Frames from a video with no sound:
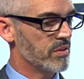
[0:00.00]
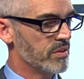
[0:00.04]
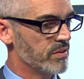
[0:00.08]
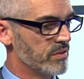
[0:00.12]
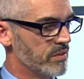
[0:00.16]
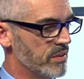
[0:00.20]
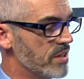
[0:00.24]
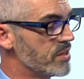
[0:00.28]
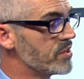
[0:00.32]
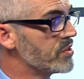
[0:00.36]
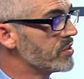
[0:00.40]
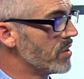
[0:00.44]

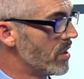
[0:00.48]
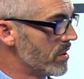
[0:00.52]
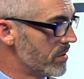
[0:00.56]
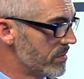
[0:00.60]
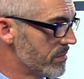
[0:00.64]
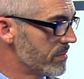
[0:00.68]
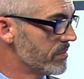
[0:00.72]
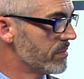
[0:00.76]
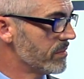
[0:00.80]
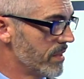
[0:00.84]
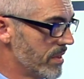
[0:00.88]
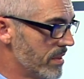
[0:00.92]
let's
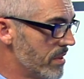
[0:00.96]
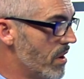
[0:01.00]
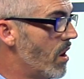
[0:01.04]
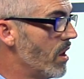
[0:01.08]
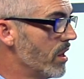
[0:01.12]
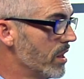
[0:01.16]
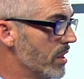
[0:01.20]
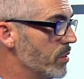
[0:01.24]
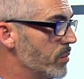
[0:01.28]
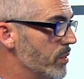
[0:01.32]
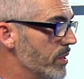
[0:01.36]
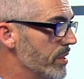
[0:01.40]
start in
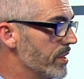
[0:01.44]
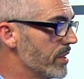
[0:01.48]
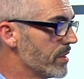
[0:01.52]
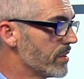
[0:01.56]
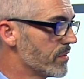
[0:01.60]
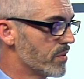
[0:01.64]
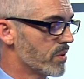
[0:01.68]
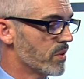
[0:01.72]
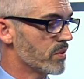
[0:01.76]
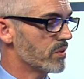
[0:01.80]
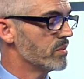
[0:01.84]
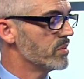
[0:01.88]
Hollywood here.
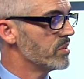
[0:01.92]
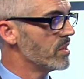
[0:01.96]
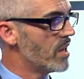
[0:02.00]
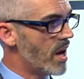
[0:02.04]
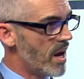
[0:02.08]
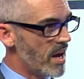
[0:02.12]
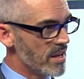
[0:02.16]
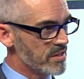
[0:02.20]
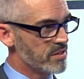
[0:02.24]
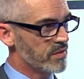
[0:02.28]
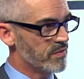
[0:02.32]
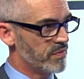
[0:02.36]
There are
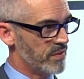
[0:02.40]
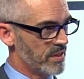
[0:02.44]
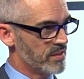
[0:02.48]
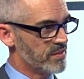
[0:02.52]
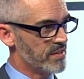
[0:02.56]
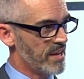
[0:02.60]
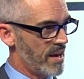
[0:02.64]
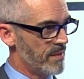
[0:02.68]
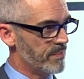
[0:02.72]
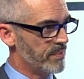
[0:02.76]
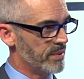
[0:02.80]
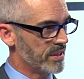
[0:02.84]
lots of things
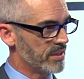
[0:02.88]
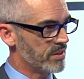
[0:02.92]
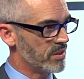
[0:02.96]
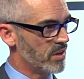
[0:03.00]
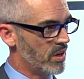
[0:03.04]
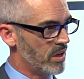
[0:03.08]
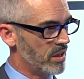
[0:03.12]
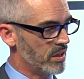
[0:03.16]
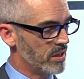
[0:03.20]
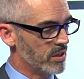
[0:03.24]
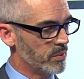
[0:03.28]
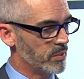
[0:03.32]
happening in
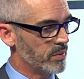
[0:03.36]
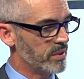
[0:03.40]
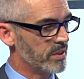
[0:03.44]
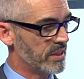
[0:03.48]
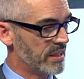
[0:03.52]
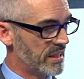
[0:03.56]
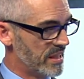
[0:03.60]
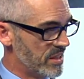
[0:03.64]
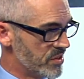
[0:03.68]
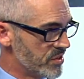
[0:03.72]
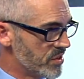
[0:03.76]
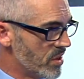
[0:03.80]
Hollywood,
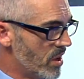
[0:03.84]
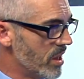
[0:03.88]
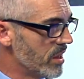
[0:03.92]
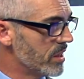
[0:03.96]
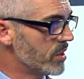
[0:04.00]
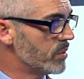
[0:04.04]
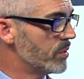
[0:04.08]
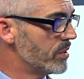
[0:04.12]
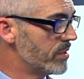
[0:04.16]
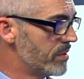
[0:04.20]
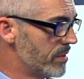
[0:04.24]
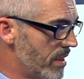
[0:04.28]
East
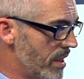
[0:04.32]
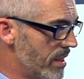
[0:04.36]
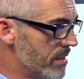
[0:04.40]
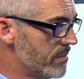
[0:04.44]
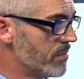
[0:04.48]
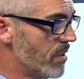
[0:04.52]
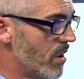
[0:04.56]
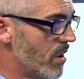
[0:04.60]
Hollywood and